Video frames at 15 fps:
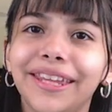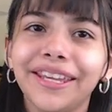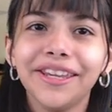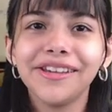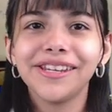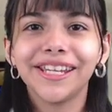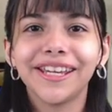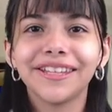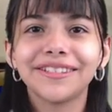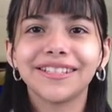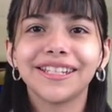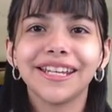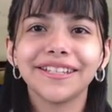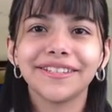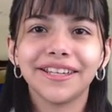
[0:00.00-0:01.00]
Thank you, Nia.
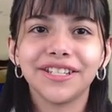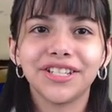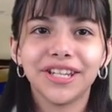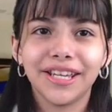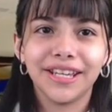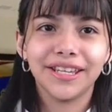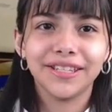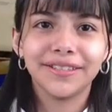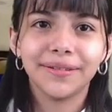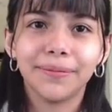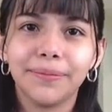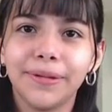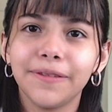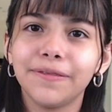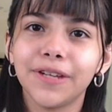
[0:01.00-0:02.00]
Today's lunch is
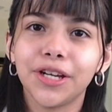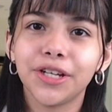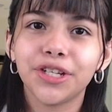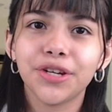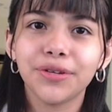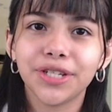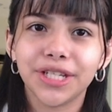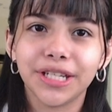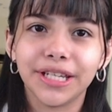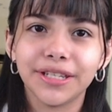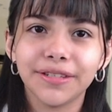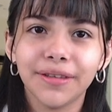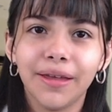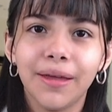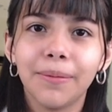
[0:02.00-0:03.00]
beef nacho and
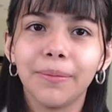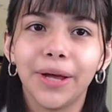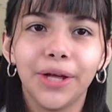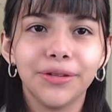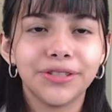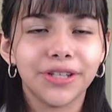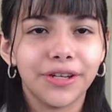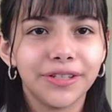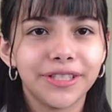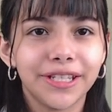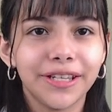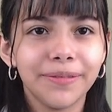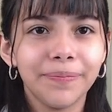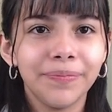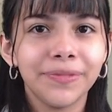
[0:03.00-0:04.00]
cheese, mild
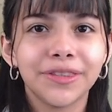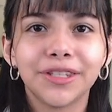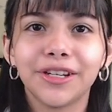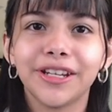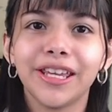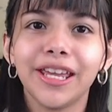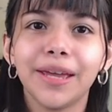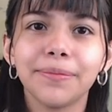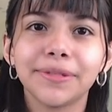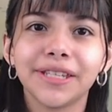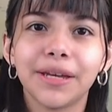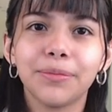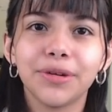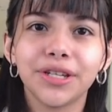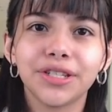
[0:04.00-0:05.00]
salsa, turkey ham
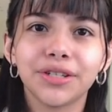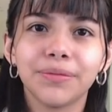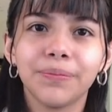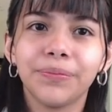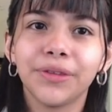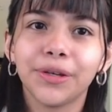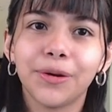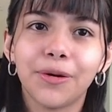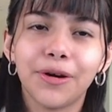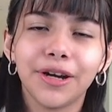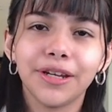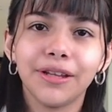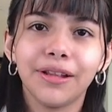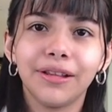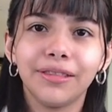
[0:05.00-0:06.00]
sandwich,
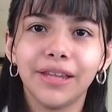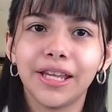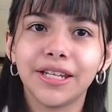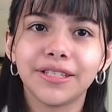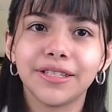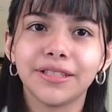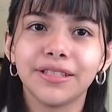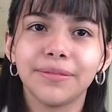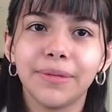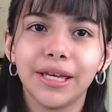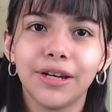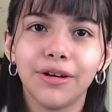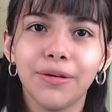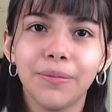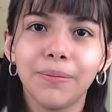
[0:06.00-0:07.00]
corn, lettuce and
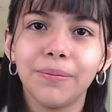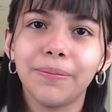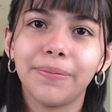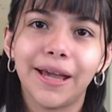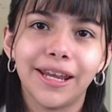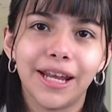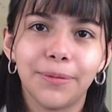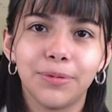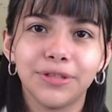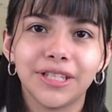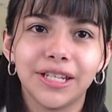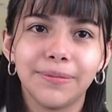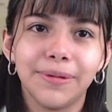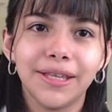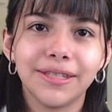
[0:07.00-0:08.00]
tomato, pineapple
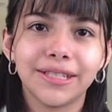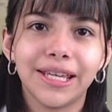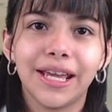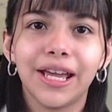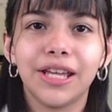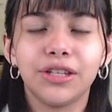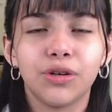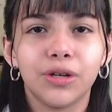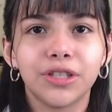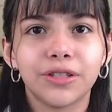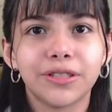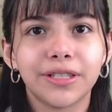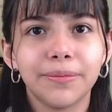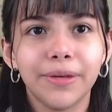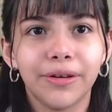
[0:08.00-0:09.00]
tidbits, and your
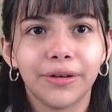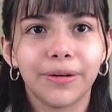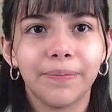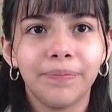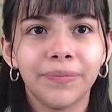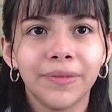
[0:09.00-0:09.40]
of milk.